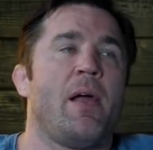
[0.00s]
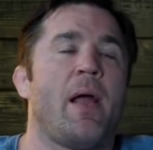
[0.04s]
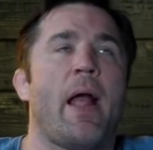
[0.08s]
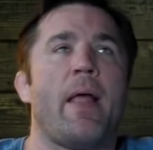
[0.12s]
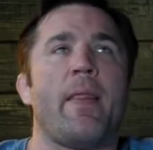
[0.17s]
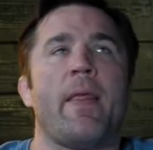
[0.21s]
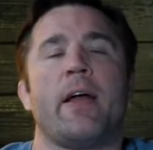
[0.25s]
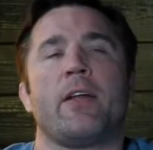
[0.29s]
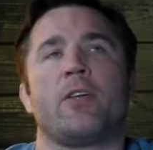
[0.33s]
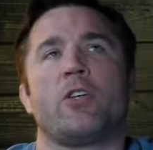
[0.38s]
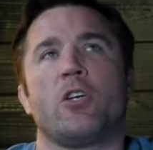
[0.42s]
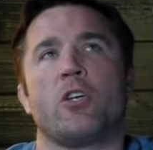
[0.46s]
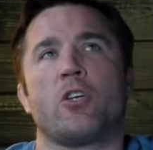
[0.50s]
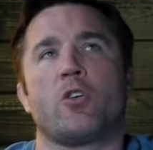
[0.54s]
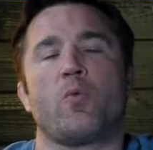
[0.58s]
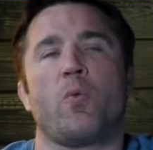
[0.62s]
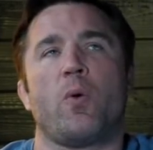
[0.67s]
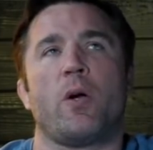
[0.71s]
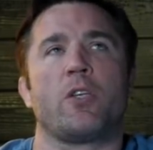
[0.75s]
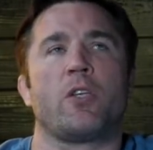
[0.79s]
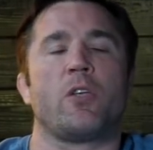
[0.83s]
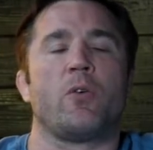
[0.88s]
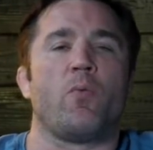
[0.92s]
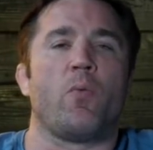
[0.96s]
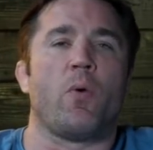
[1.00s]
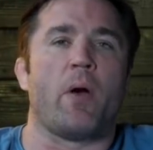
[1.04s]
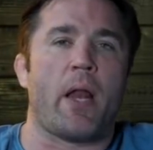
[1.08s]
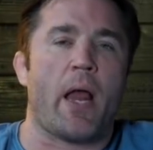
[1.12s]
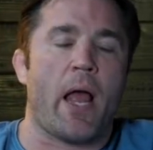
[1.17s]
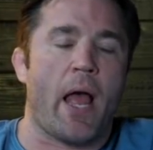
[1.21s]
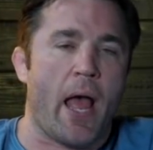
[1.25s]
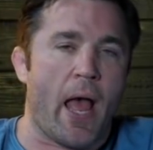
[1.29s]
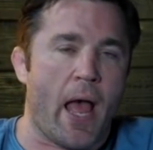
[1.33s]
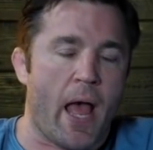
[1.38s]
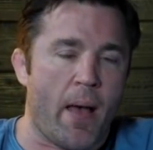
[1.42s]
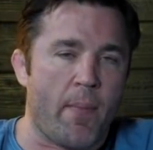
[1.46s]
And that just wasn't what
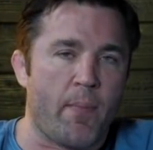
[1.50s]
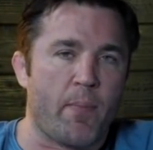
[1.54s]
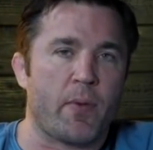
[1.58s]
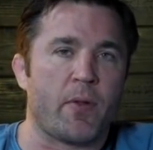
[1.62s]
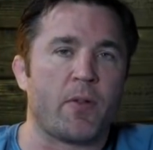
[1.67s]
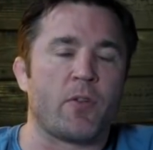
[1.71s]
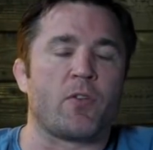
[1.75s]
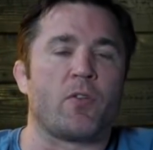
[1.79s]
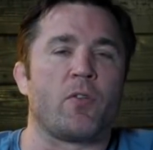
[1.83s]
happened.